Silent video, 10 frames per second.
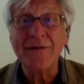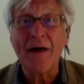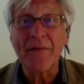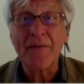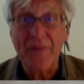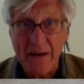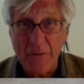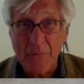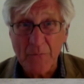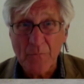nothing.
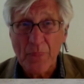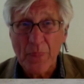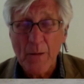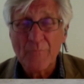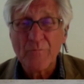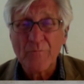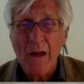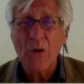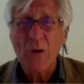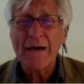
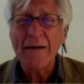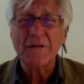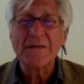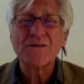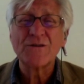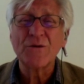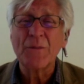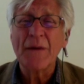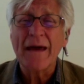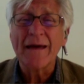Okay, let's do the
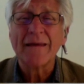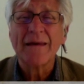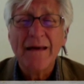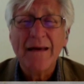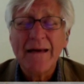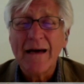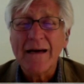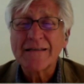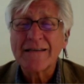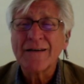math.
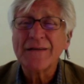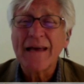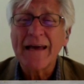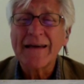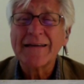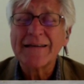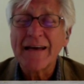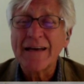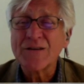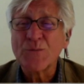A single day
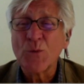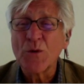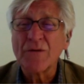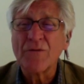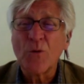contains more than